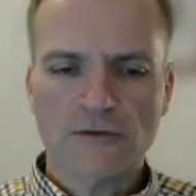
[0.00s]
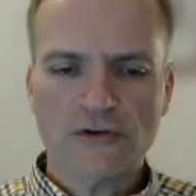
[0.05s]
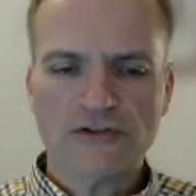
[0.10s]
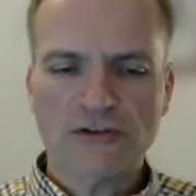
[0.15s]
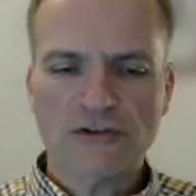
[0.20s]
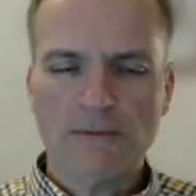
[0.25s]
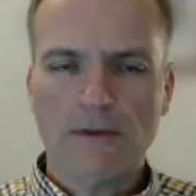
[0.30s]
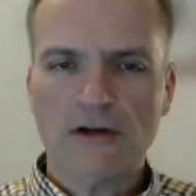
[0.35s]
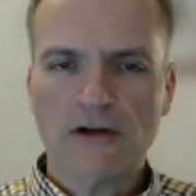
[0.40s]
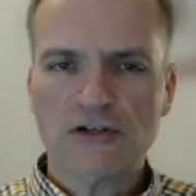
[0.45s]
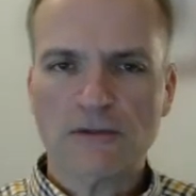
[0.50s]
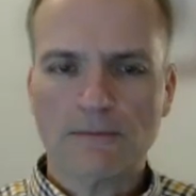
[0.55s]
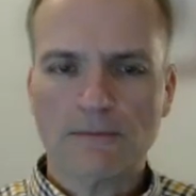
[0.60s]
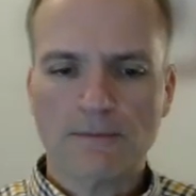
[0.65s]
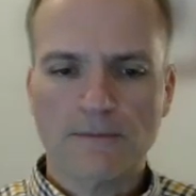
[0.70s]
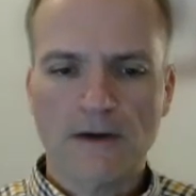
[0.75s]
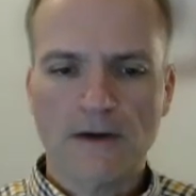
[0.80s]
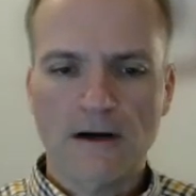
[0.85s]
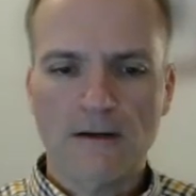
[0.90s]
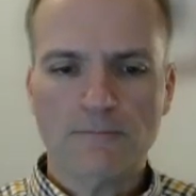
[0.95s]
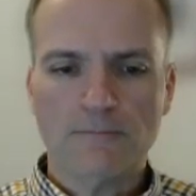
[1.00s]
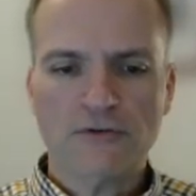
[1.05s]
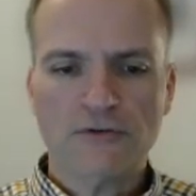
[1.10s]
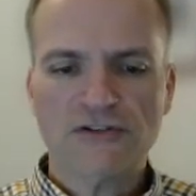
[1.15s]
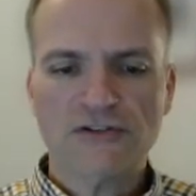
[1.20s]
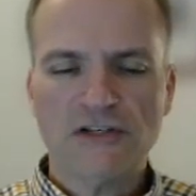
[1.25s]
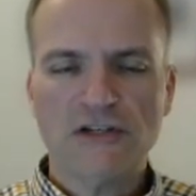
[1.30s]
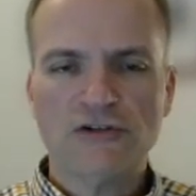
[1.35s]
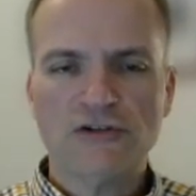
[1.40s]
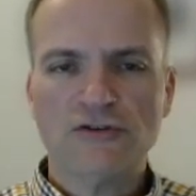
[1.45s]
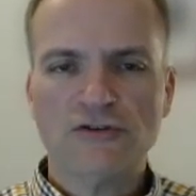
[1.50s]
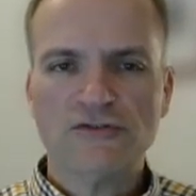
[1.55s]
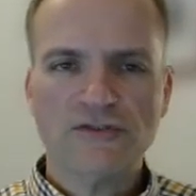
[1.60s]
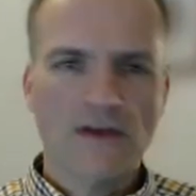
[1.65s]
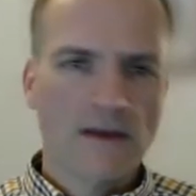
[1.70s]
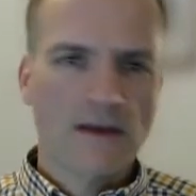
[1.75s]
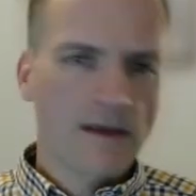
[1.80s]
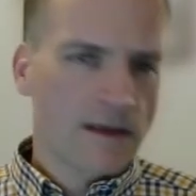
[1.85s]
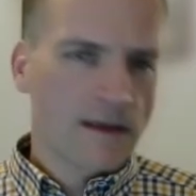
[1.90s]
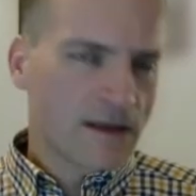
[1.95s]
budget procedures.
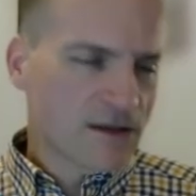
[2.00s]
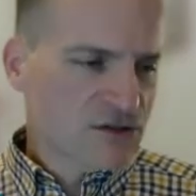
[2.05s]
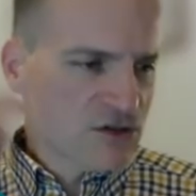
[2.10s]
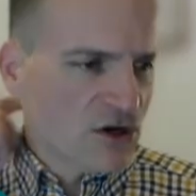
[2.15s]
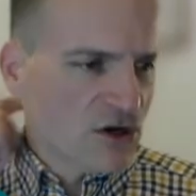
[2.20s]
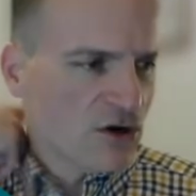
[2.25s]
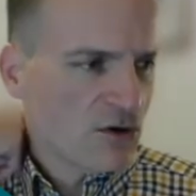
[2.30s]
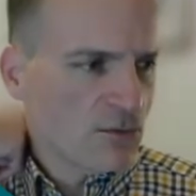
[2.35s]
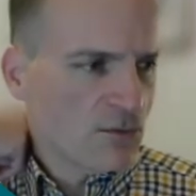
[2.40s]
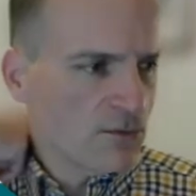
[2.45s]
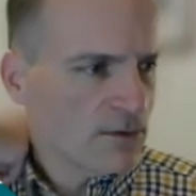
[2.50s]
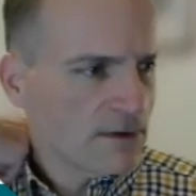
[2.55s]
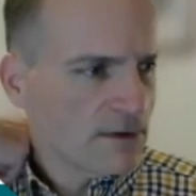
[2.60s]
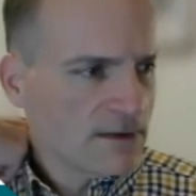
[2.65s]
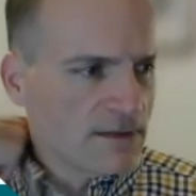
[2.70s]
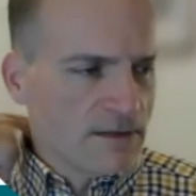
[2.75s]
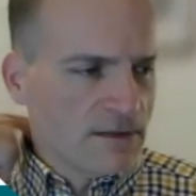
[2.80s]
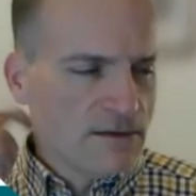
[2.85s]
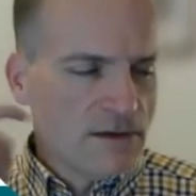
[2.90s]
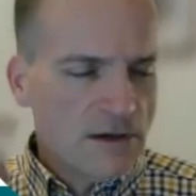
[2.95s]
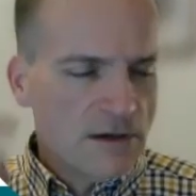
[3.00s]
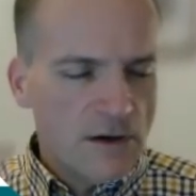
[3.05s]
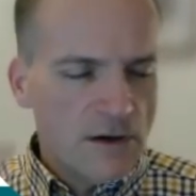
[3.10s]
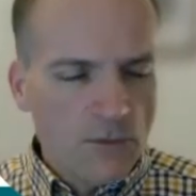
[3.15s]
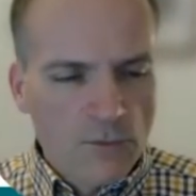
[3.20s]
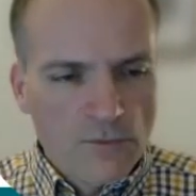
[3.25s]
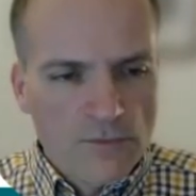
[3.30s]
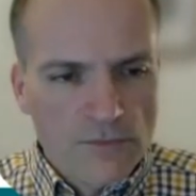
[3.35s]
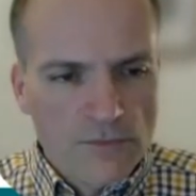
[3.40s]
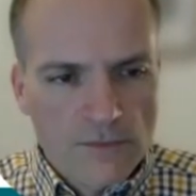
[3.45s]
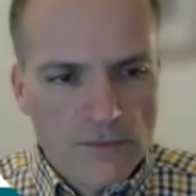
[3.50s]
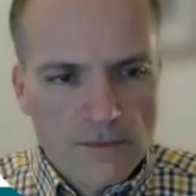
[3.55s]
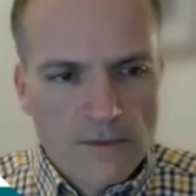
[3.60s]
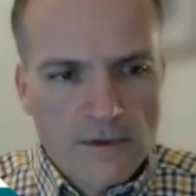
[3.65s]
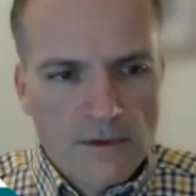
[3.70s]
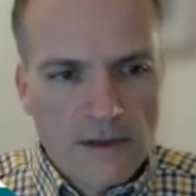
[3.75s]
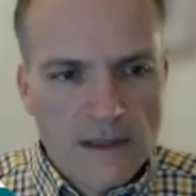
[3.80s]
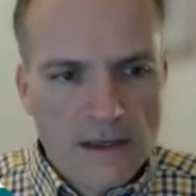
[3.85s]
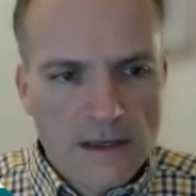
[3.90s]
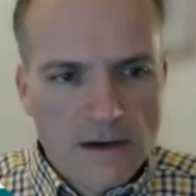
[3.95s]
So,
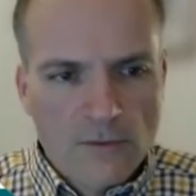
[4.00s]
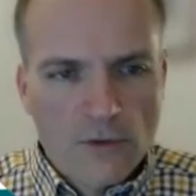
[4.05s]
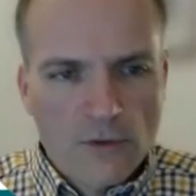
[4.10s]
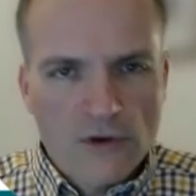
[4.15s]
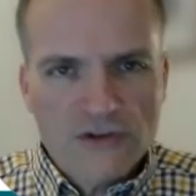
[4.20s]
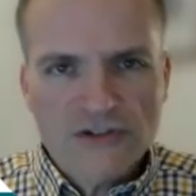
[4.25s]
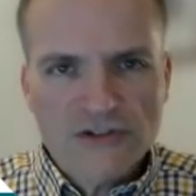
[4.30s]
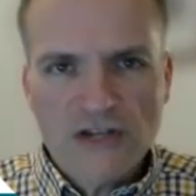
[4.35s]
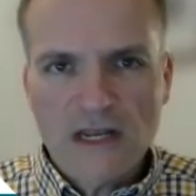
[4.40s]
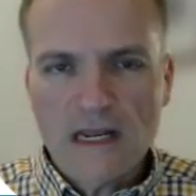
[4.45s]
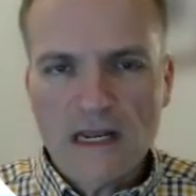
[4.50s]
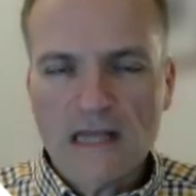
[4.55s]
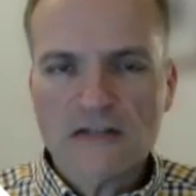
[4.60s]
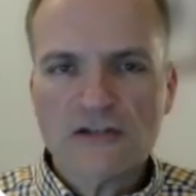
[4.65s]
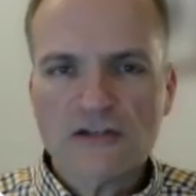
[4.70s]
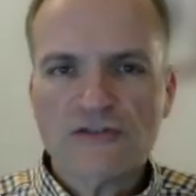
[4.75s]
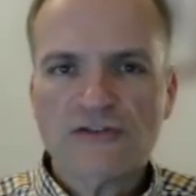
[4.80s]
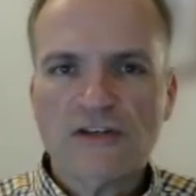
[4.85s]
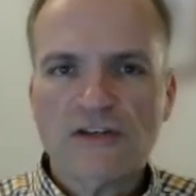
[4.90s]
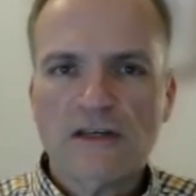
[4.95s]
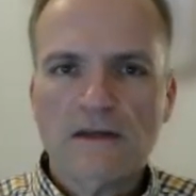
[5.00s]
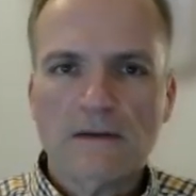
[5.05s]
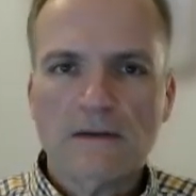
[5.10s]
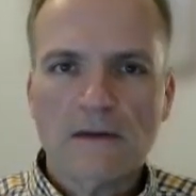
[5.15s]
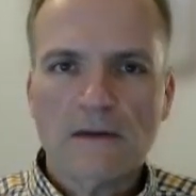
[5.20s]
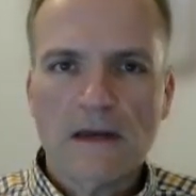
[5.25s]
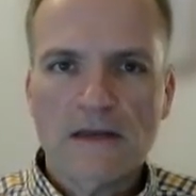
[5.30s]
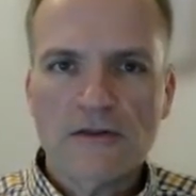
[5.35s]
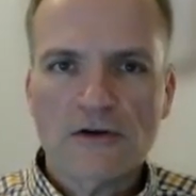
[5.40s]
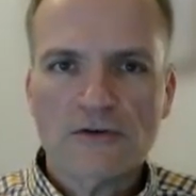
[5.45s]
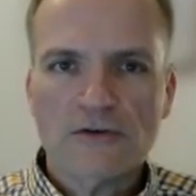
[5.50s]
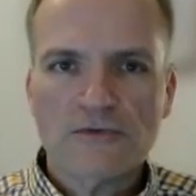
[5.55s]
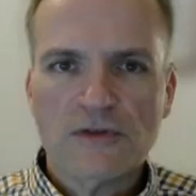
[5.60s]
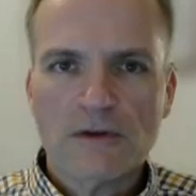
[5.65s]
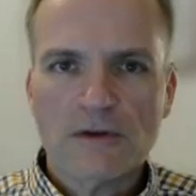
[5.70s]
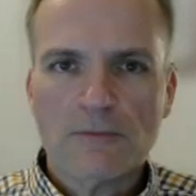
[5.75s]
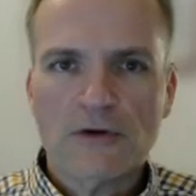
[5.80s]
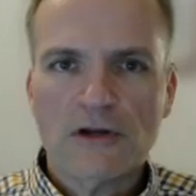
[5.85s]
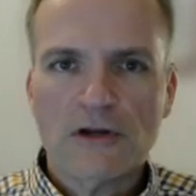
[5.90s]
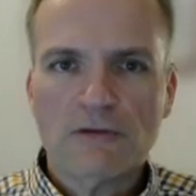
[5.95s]
we're a state agency, and they're
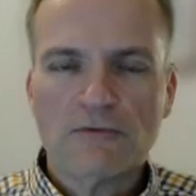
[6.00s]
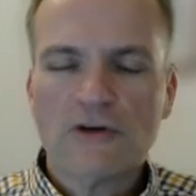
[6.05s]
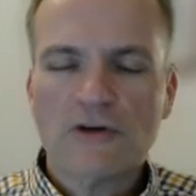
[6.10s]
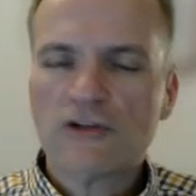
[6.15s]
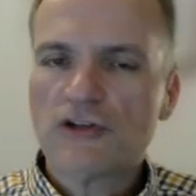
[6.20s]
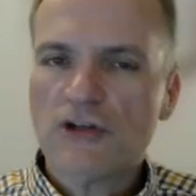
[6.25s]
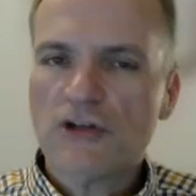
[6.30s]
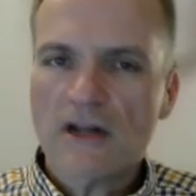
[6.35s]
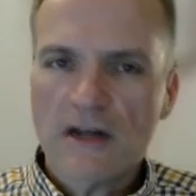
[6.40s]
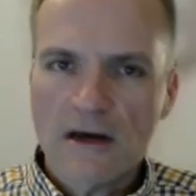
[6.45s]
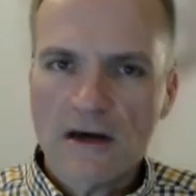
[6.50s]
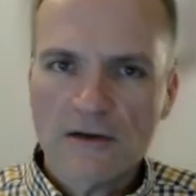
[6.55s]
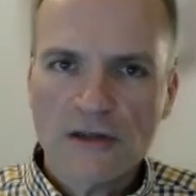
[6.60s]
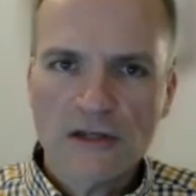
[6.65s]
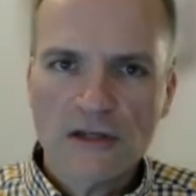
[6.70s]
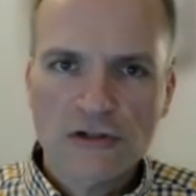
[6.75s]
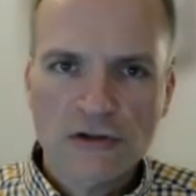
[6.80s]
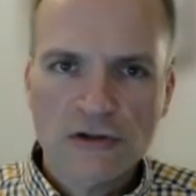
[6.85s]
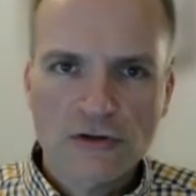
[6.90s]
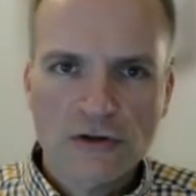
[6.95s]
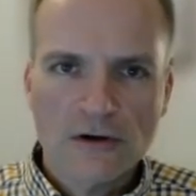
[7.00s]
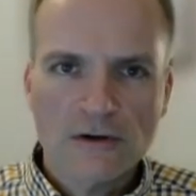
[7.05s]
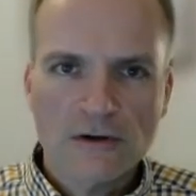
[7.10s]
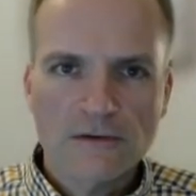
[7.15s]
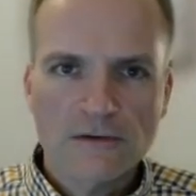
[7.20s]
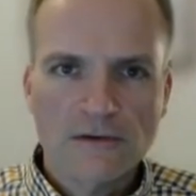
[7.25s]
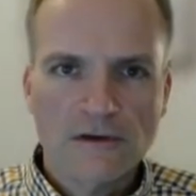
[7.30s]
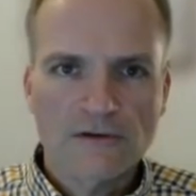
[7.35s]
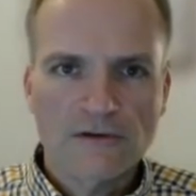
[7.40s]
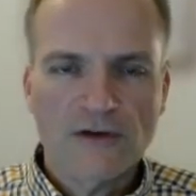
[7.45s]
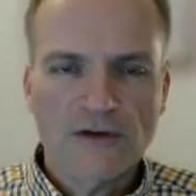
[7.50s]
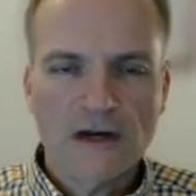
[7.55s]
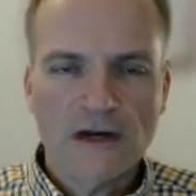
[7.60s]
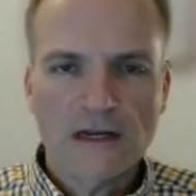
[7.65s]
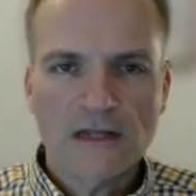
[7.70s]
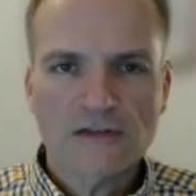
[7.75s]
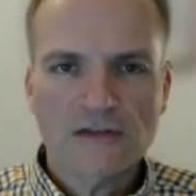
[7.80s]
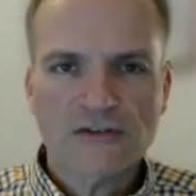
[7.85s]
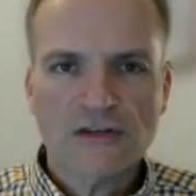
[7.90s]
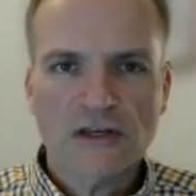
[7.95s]
pretty rigid on how they do their
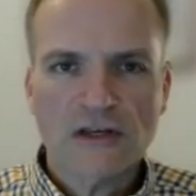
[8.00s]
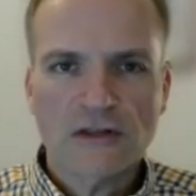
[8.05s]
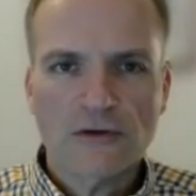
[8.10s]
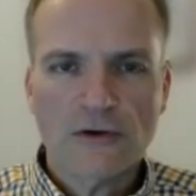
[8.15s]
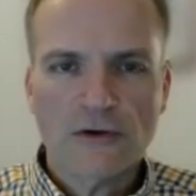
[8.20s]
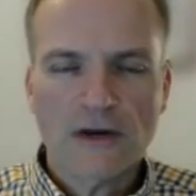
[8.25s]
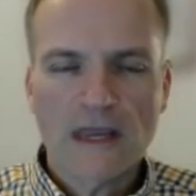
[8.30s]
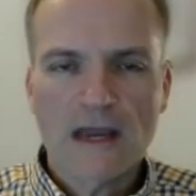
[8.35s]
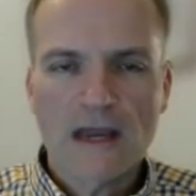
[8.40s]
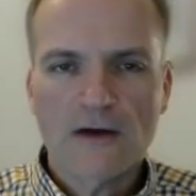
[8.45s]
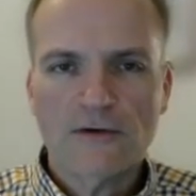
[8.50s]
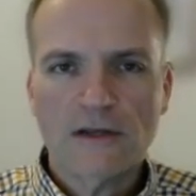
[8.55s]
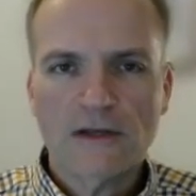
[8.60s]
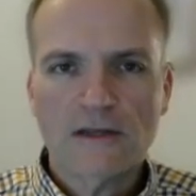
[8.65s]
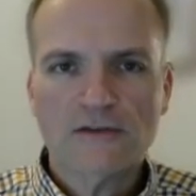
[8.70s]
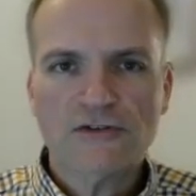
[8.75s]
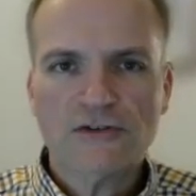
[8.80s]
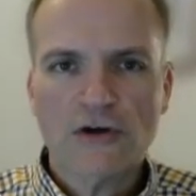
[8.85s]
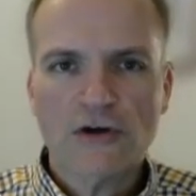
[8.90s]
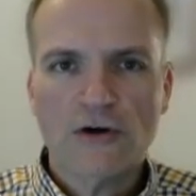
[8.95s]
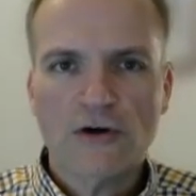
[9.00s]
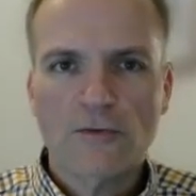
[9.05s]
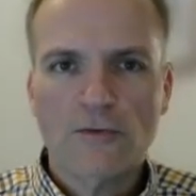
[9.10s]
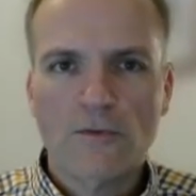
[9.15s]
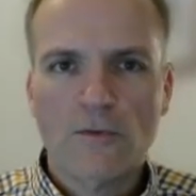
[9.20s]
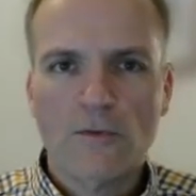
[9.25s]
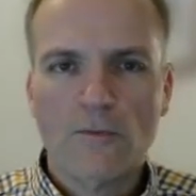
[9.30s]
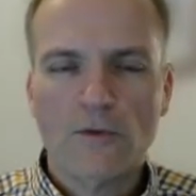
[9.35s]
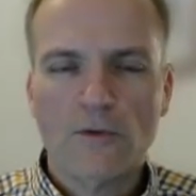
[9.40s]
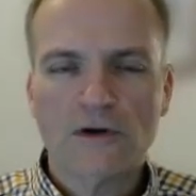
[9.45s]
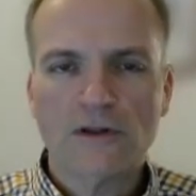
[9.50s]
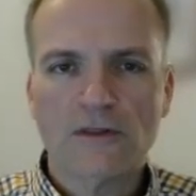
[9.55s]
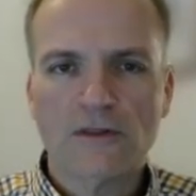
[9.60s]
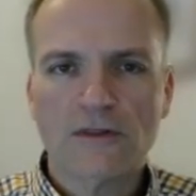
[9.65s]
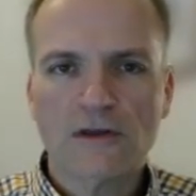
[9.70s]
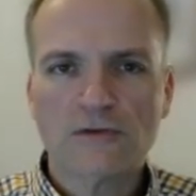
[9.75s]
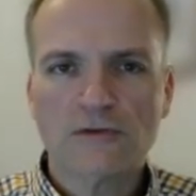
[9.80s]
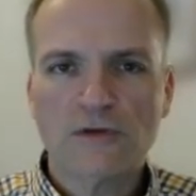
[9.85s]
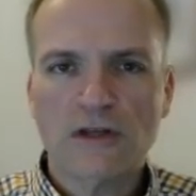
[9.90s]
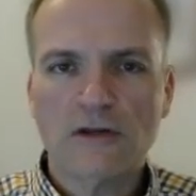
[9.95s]
financing and their accounting. So one of the
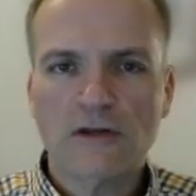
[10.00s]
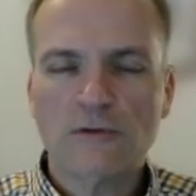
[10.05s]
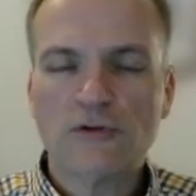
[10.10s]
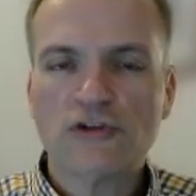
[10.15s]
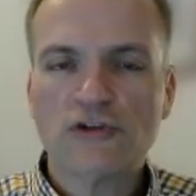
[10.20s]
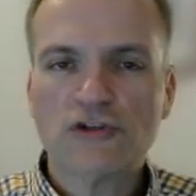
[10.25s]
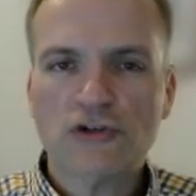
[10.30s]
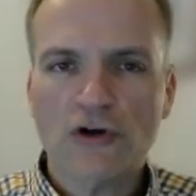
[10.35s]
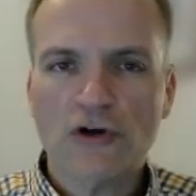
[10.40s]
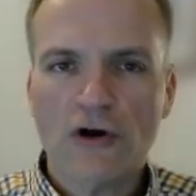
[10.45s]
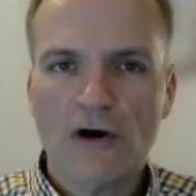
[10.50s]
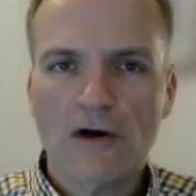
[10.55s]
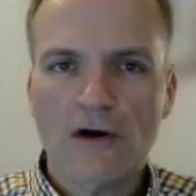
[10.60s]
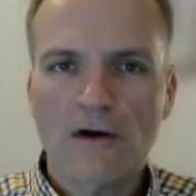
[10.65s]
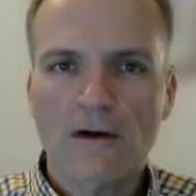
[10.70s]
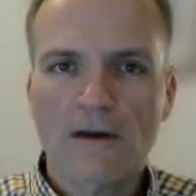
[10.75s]
things we had to ensure,